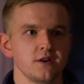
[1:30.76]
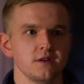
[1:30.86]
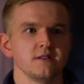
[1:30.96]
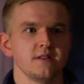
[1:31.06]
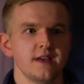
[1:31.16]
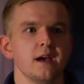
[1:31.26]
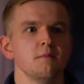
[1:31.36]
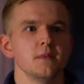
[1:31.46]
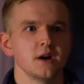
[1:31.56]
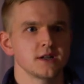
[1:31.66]
hurt
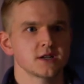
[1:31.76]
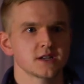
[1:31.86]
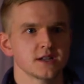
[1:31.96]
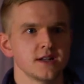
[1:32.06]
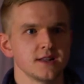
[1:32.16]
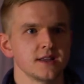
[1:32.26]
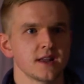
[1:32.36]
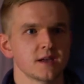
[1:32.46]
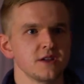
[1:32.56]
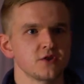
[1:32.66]
that much
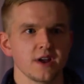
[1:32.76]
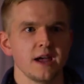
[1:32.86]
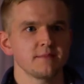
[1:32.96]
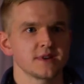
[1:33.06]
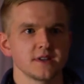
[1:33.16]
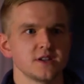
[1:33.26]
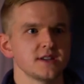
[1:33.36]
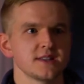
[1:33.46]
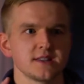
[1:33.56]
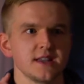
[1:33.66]
that I could be trapped
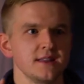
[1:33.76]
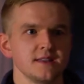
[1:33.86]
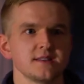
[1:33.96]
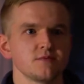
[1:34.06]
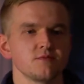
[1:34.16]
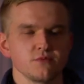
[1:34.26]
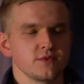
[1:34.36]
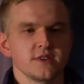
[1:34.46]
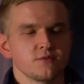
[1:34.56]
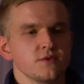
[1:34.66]
just in this
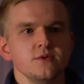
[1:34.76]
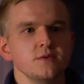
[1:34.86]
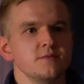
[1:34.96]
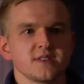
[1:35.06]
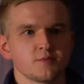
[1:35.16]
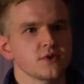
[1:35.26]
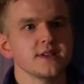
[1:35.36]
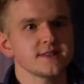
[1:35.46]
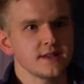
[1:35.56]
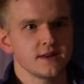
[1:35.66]
this room, this
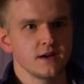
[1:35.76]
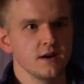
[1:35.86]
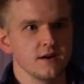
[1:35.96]
prison